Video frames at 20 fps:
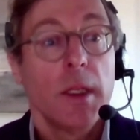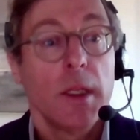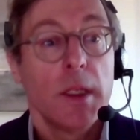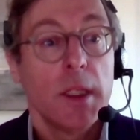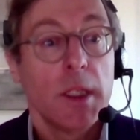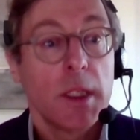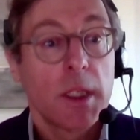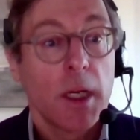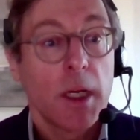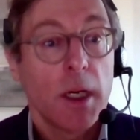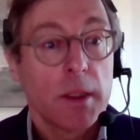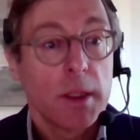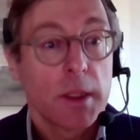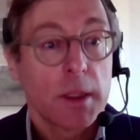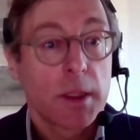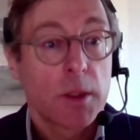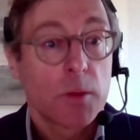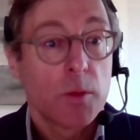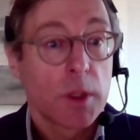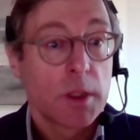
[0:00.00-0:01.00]

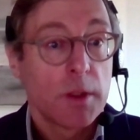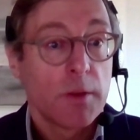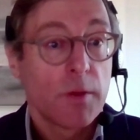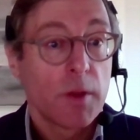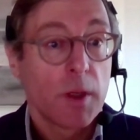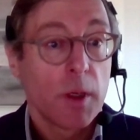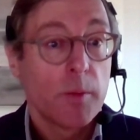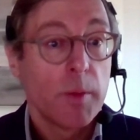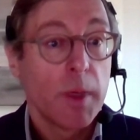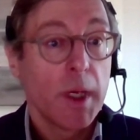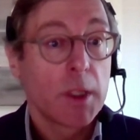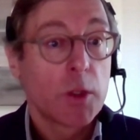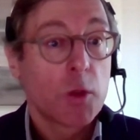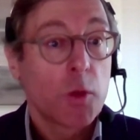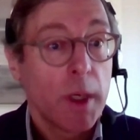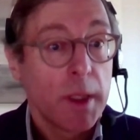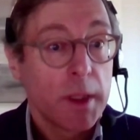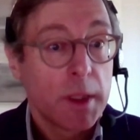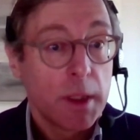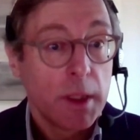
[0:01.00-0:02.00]
E-Codecs was developed by
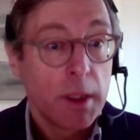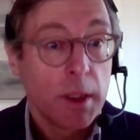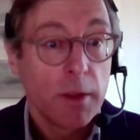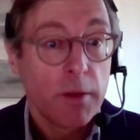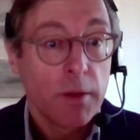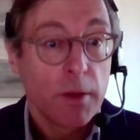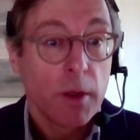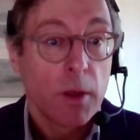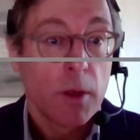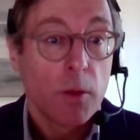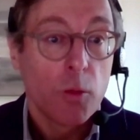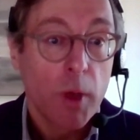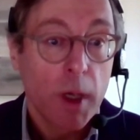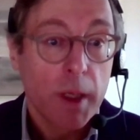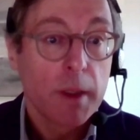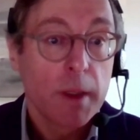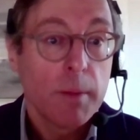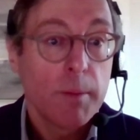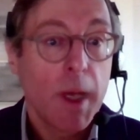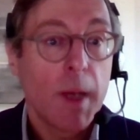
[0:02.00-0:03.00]

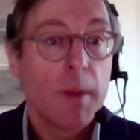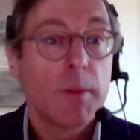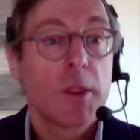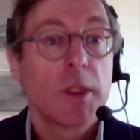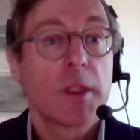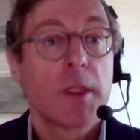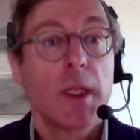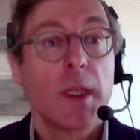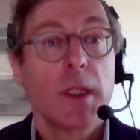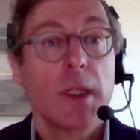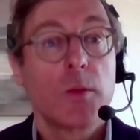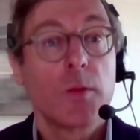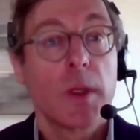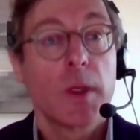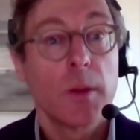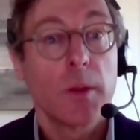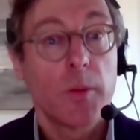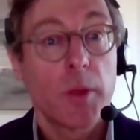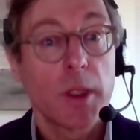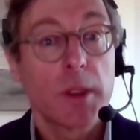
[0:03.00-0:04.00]
21 member states with
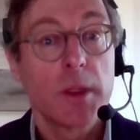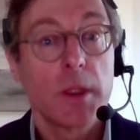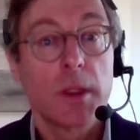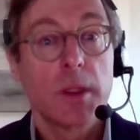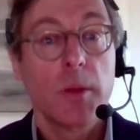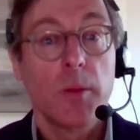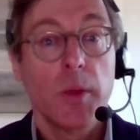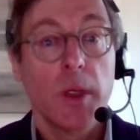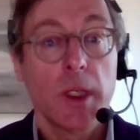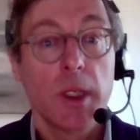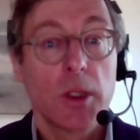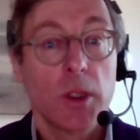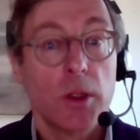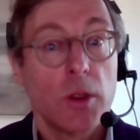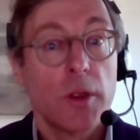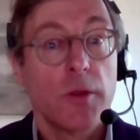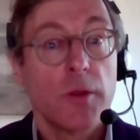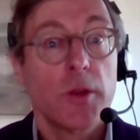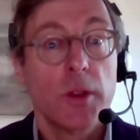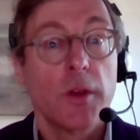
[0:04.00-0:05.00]
the participation
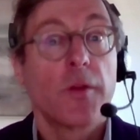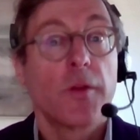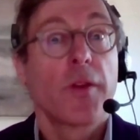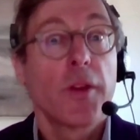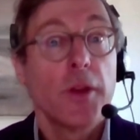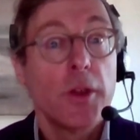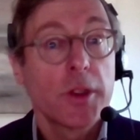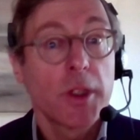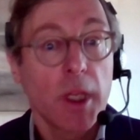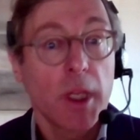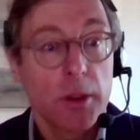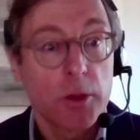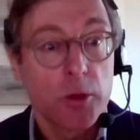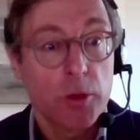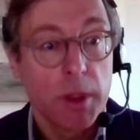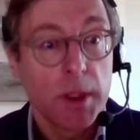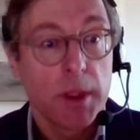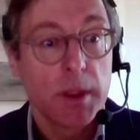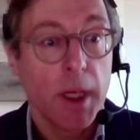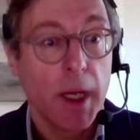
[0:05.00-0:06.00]
of enough third
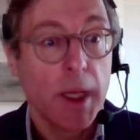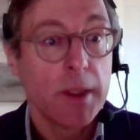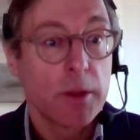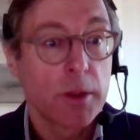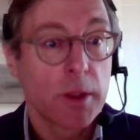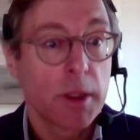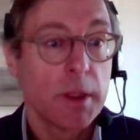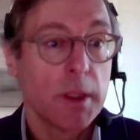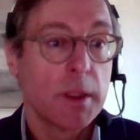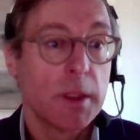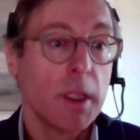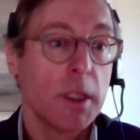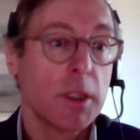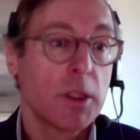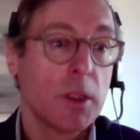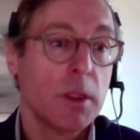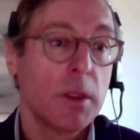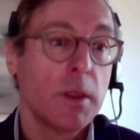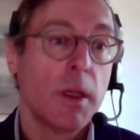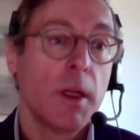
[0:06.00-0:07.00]
countries and
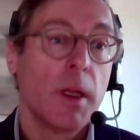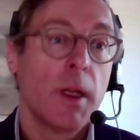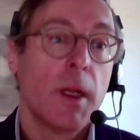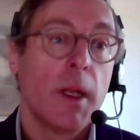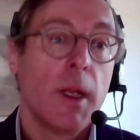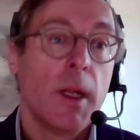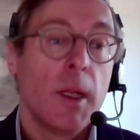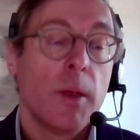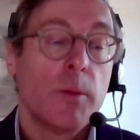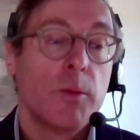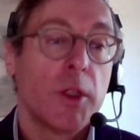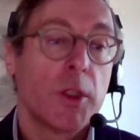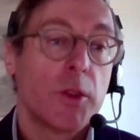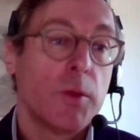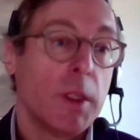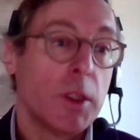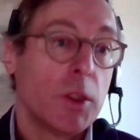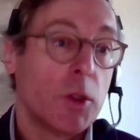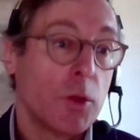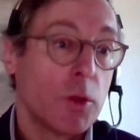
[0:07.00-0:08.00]
organizations
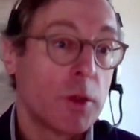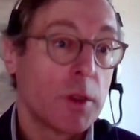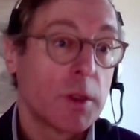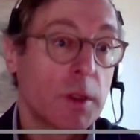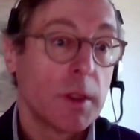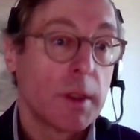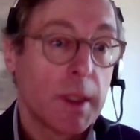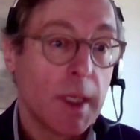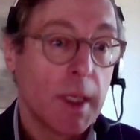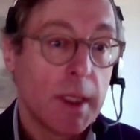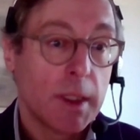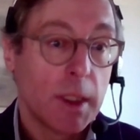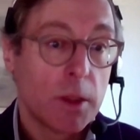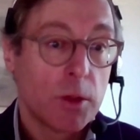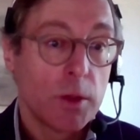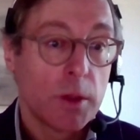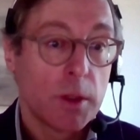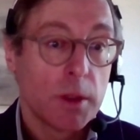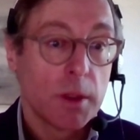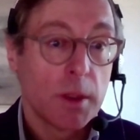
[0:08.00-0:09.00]
between 2010 and
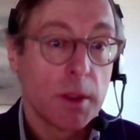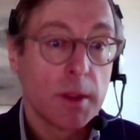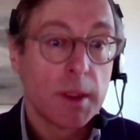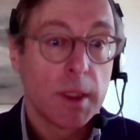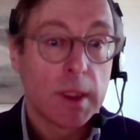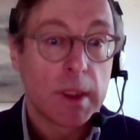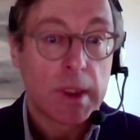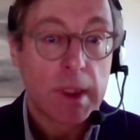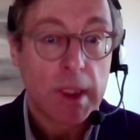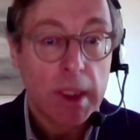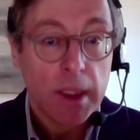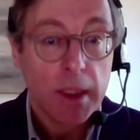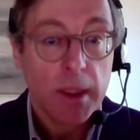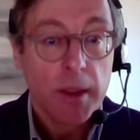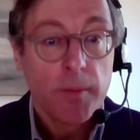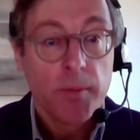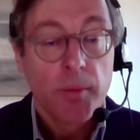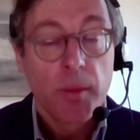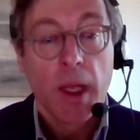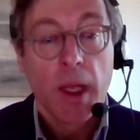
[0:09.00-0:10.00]
2016,
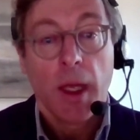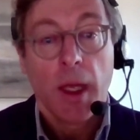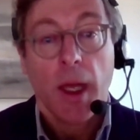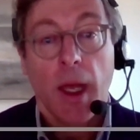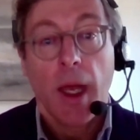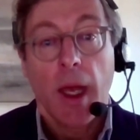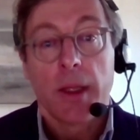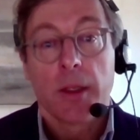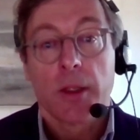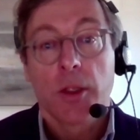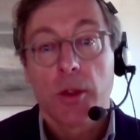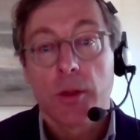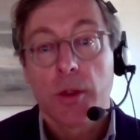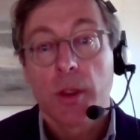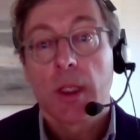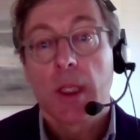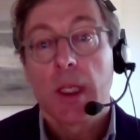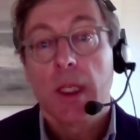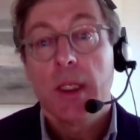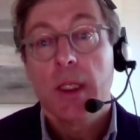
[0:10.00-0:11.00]
and
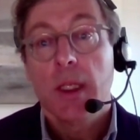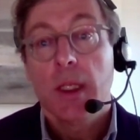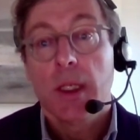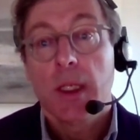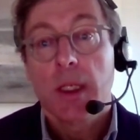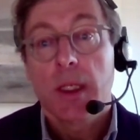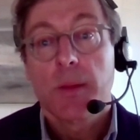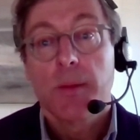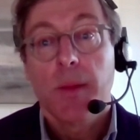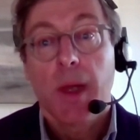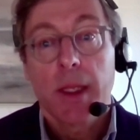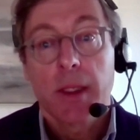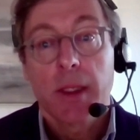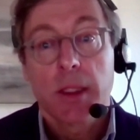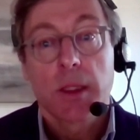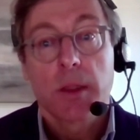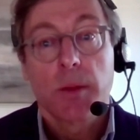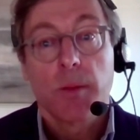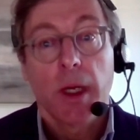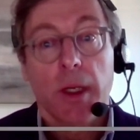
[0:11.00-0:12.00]
currently is
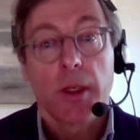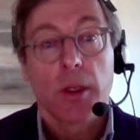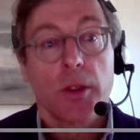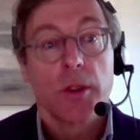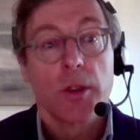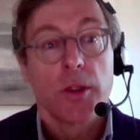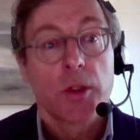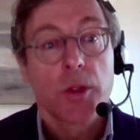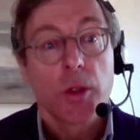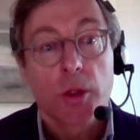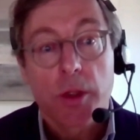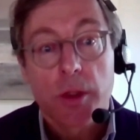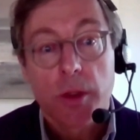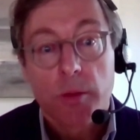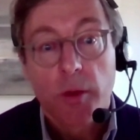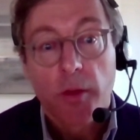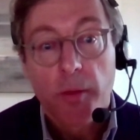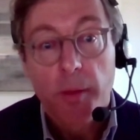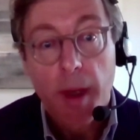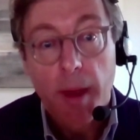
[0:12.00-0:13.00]
managed by a consortium
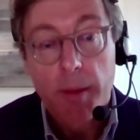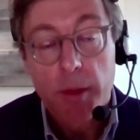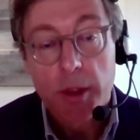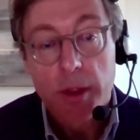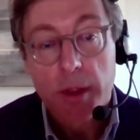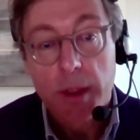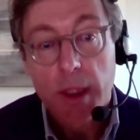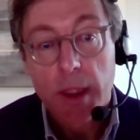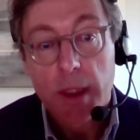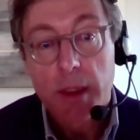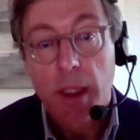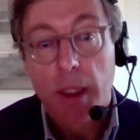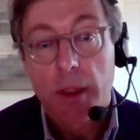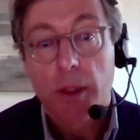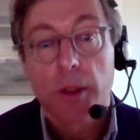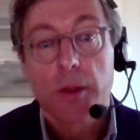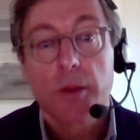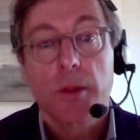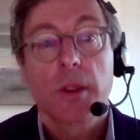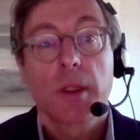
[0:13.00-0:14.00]
of member states and
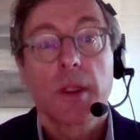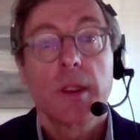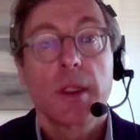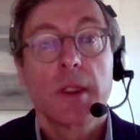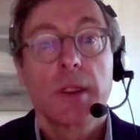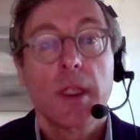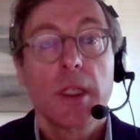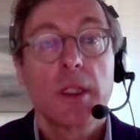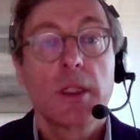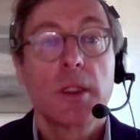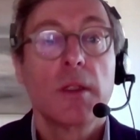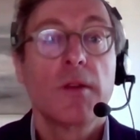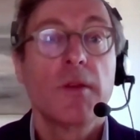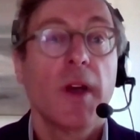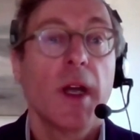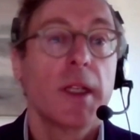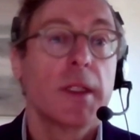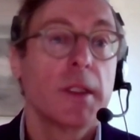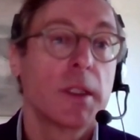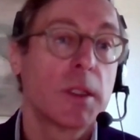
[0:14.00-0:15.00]
other organizations
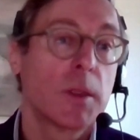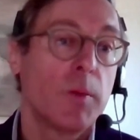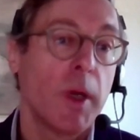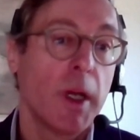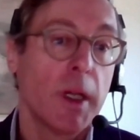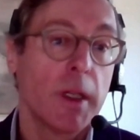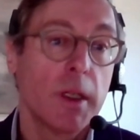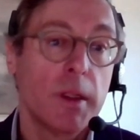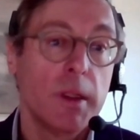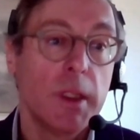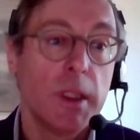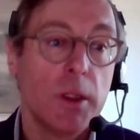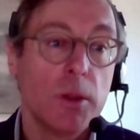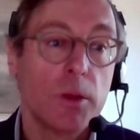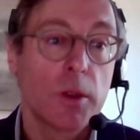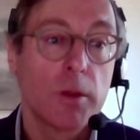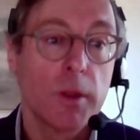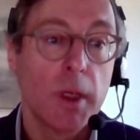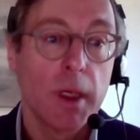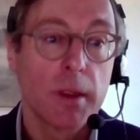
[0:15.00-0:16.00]
financed by an EU
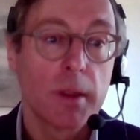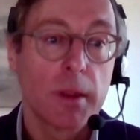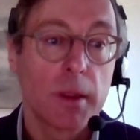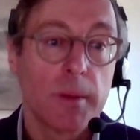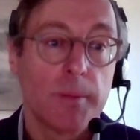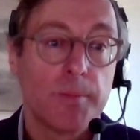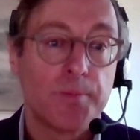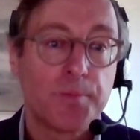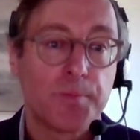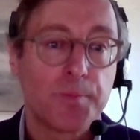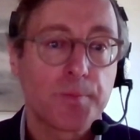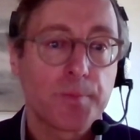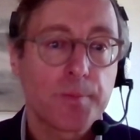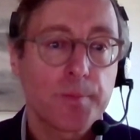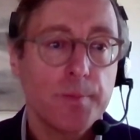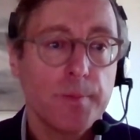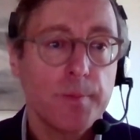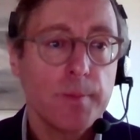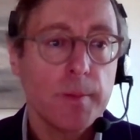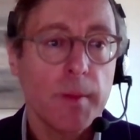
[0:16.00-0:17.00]
grant.
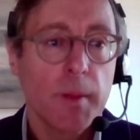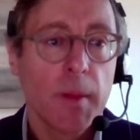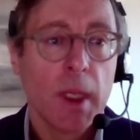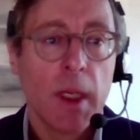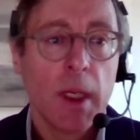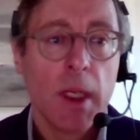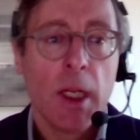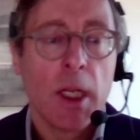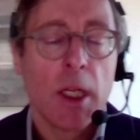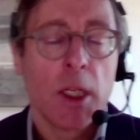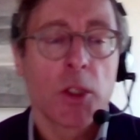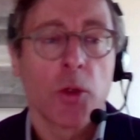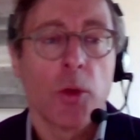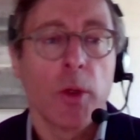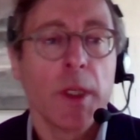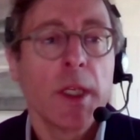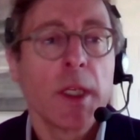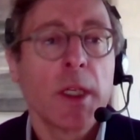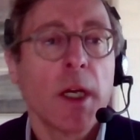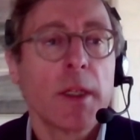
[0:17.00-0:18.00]
So
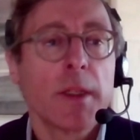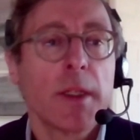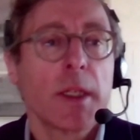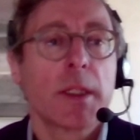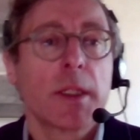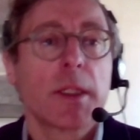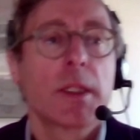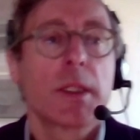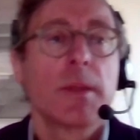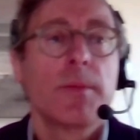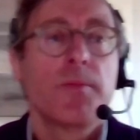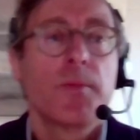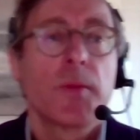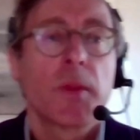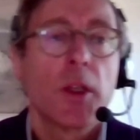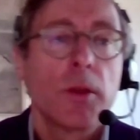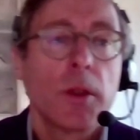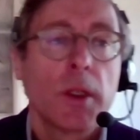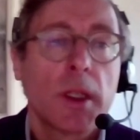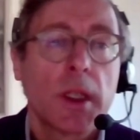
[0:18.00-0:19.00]
E-Codecs
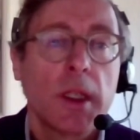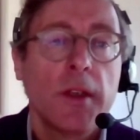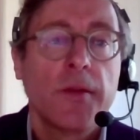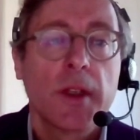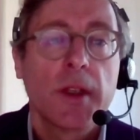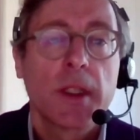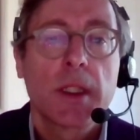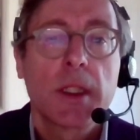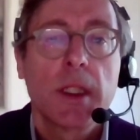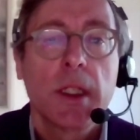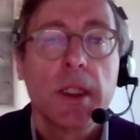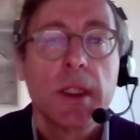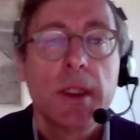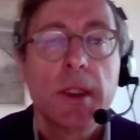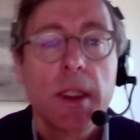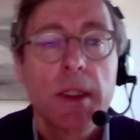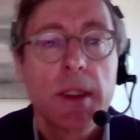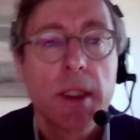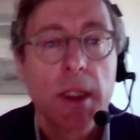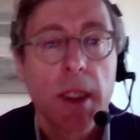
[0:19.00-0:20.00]
currently
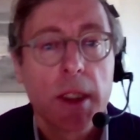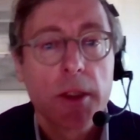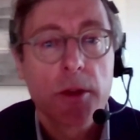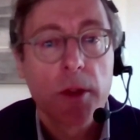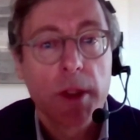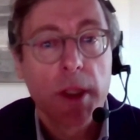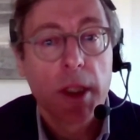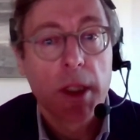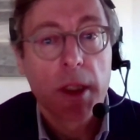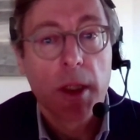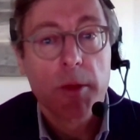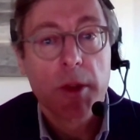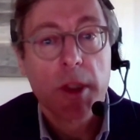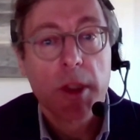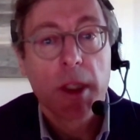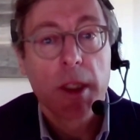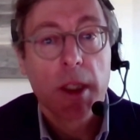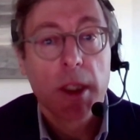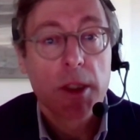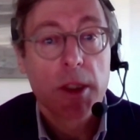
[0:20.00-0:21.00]
facilitates electronic
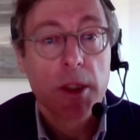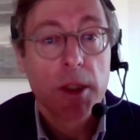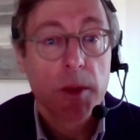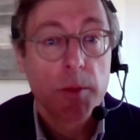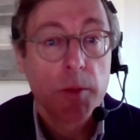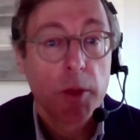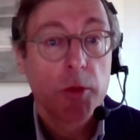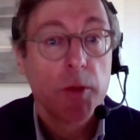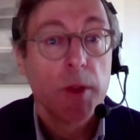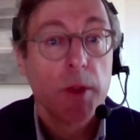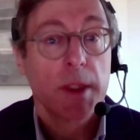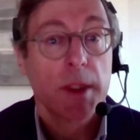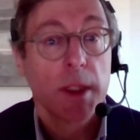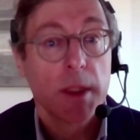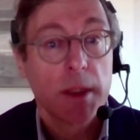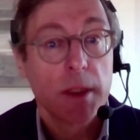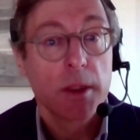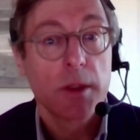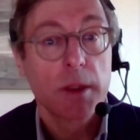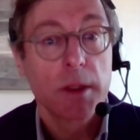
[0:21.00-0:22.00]
communications between
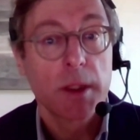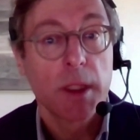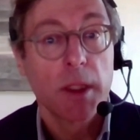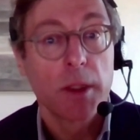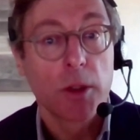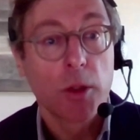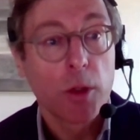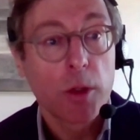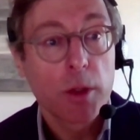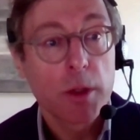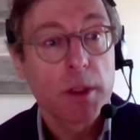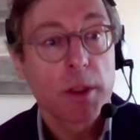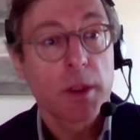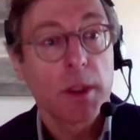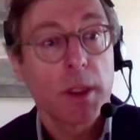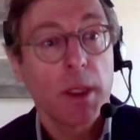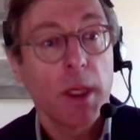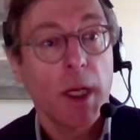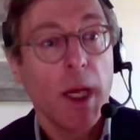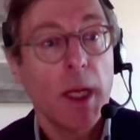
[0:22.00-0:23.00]
citizens and courts
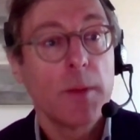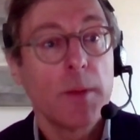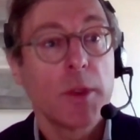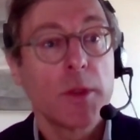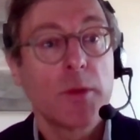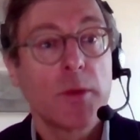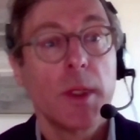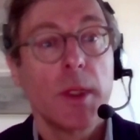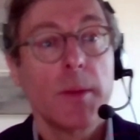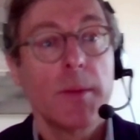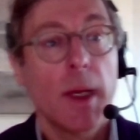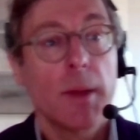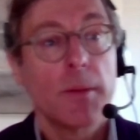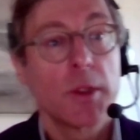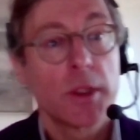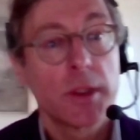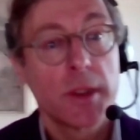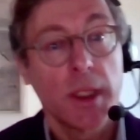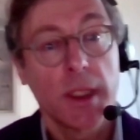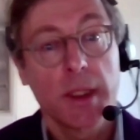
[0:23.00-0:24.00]
and between member
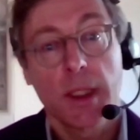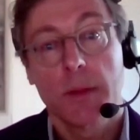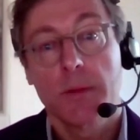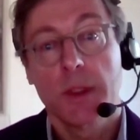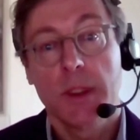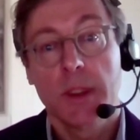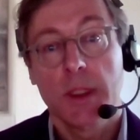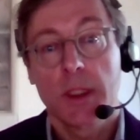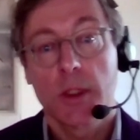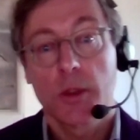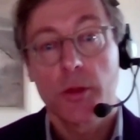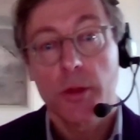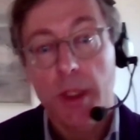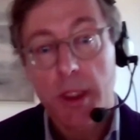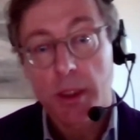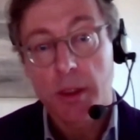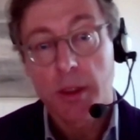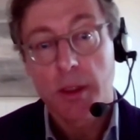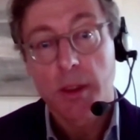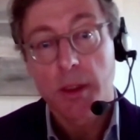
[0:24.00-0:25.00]
state
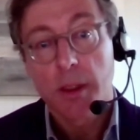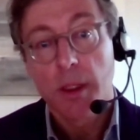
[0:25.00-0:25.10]
administrations